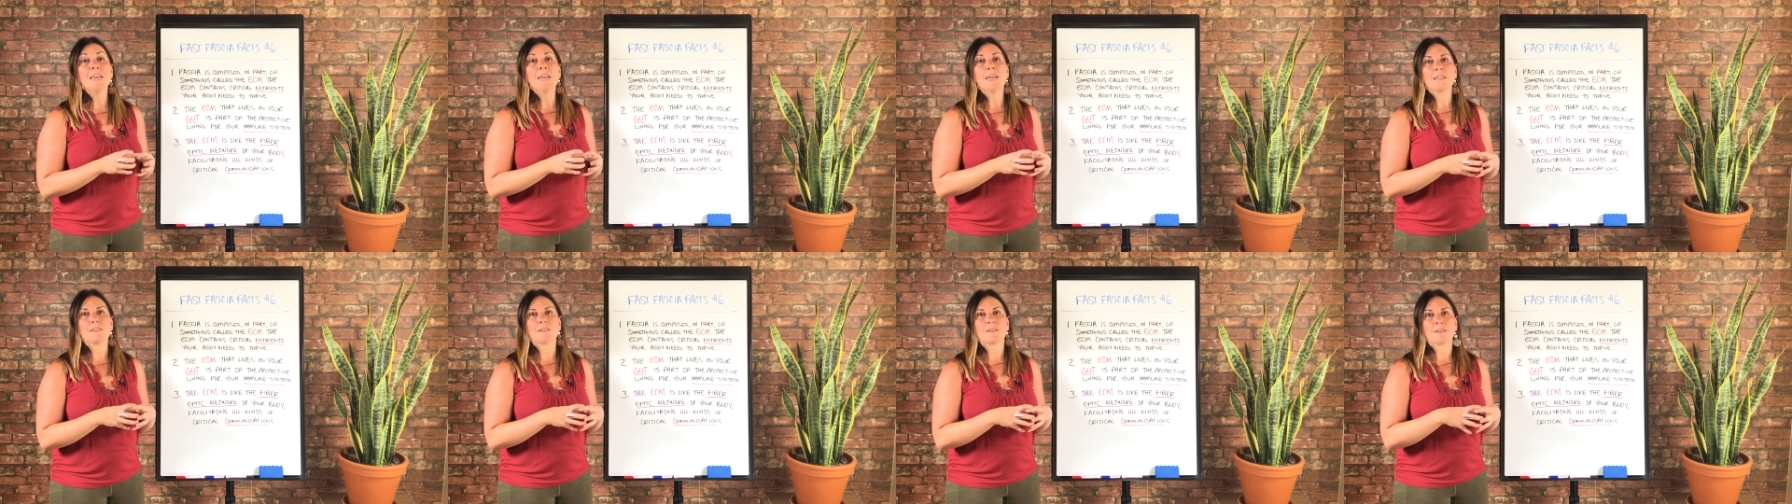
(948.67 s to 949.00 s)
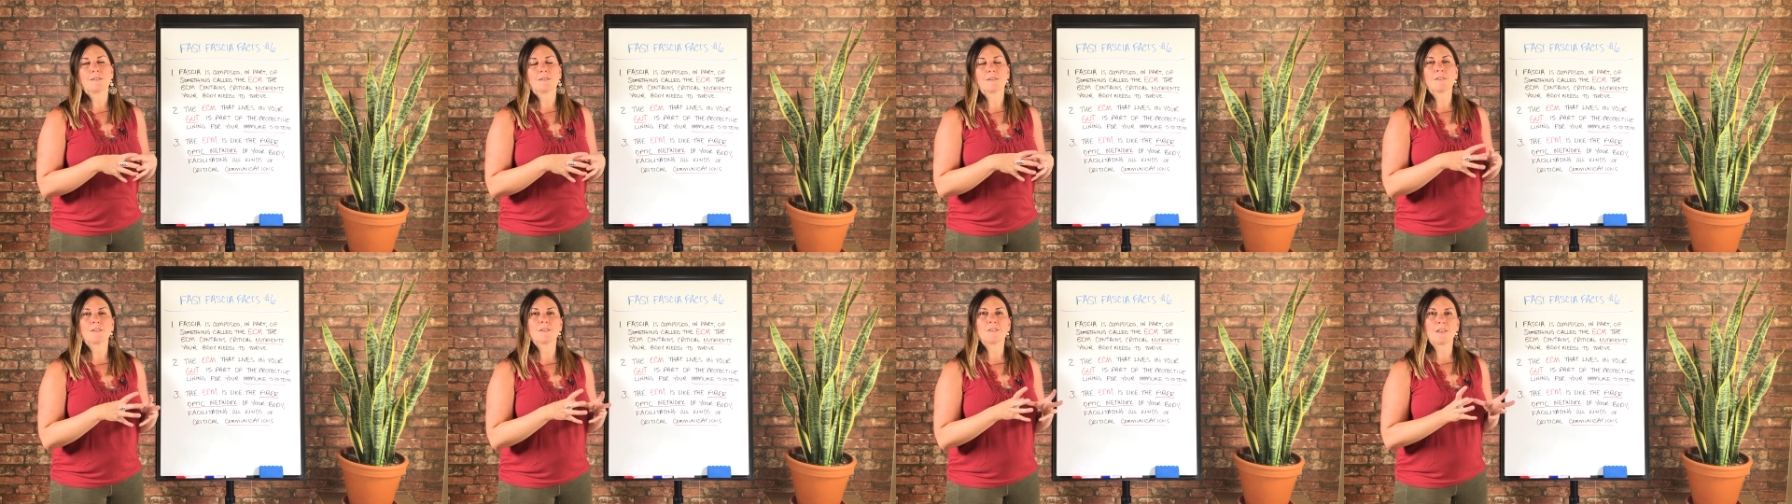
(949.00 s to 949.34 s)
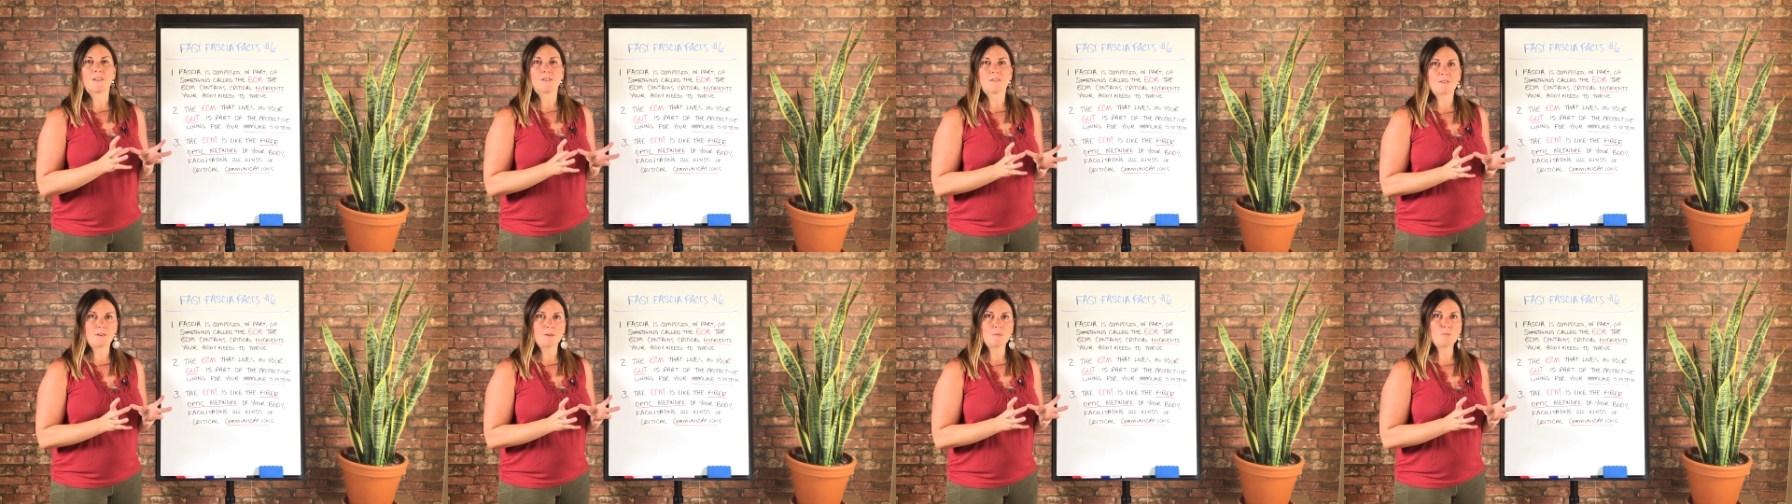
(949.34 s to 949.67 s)
it's like the
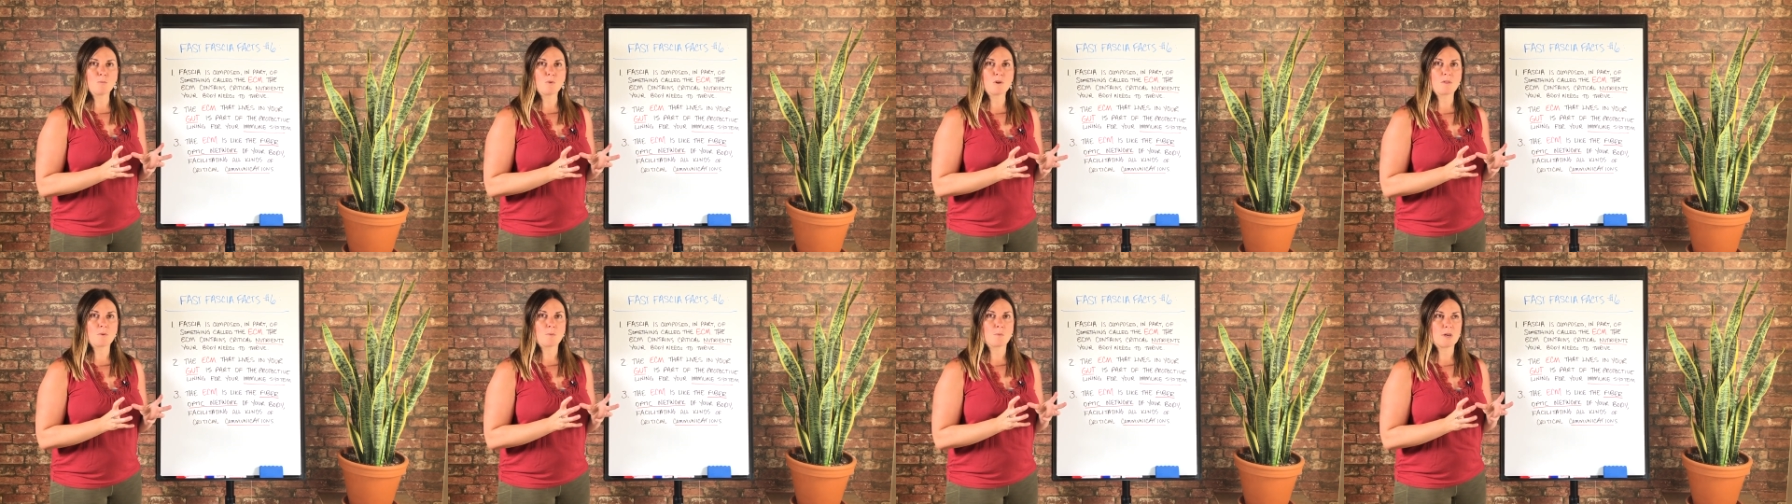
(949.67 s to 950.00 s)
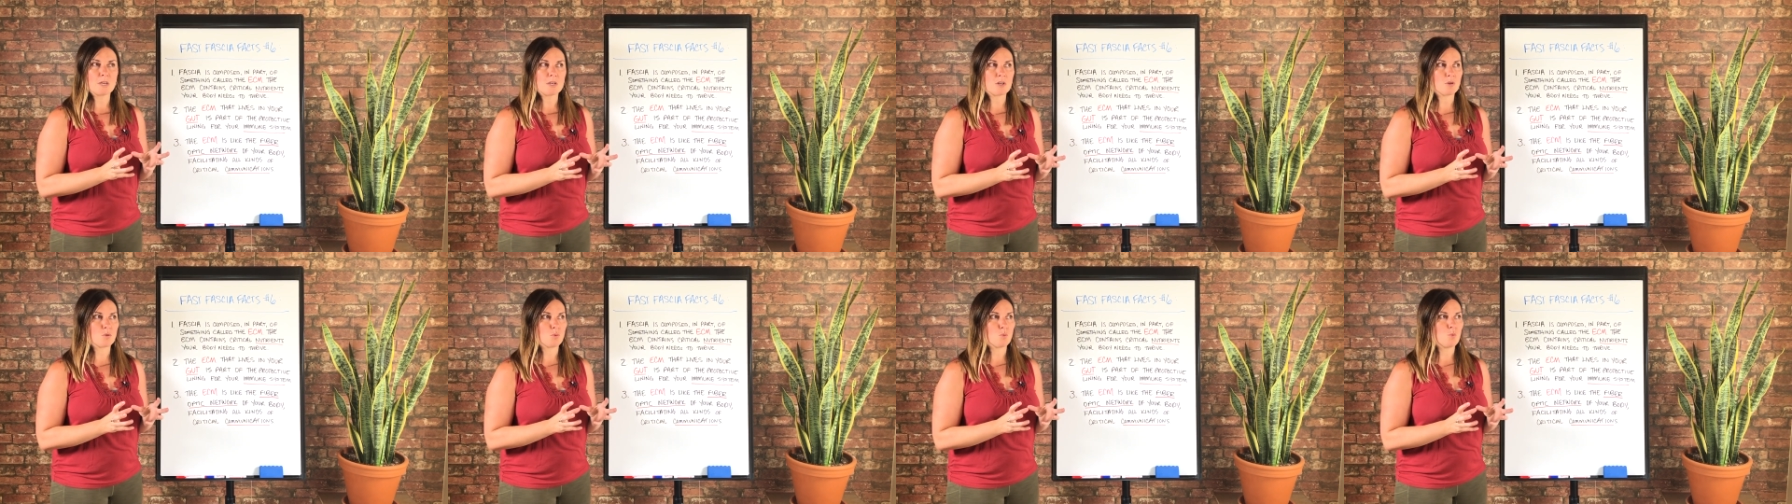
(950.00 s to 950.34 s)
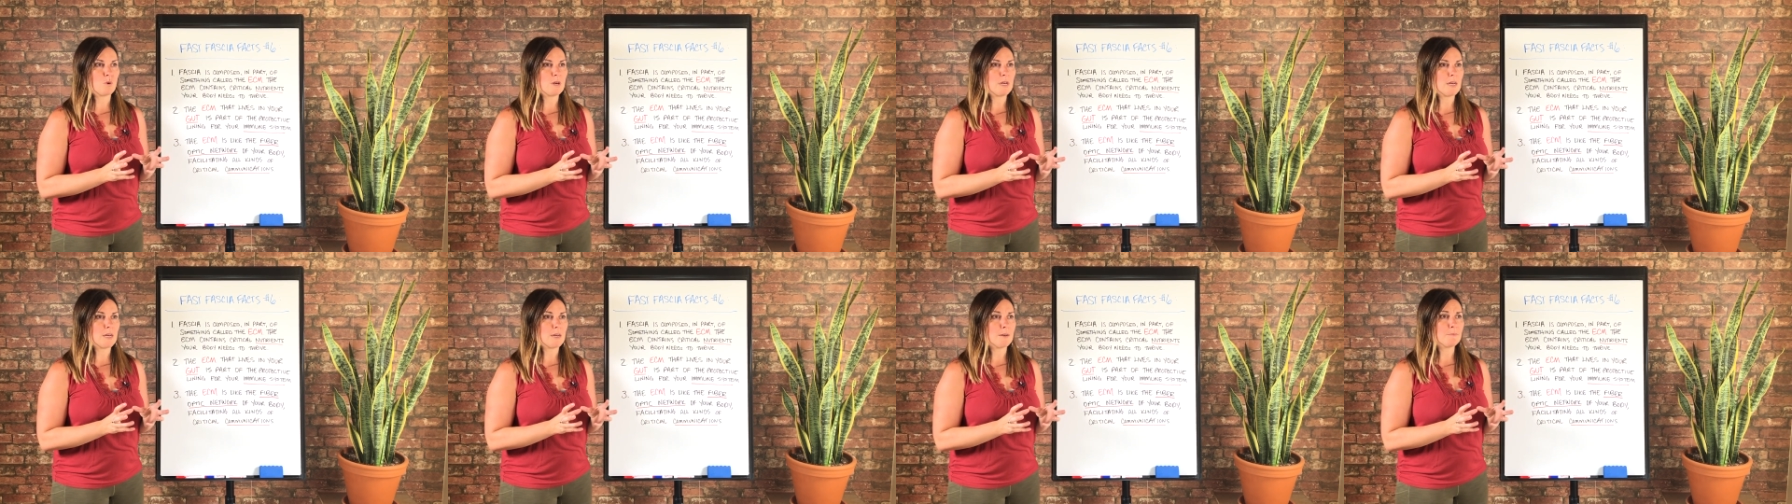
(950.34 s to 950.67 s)
system with which
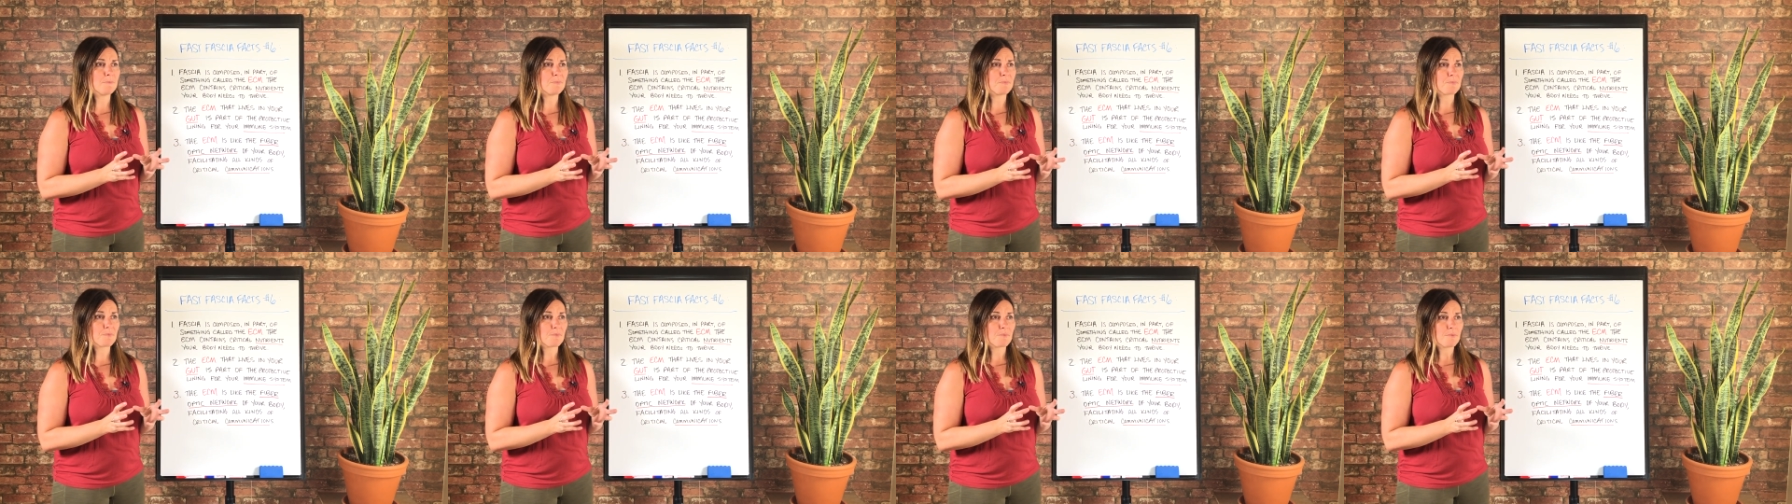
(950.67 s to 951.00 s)
we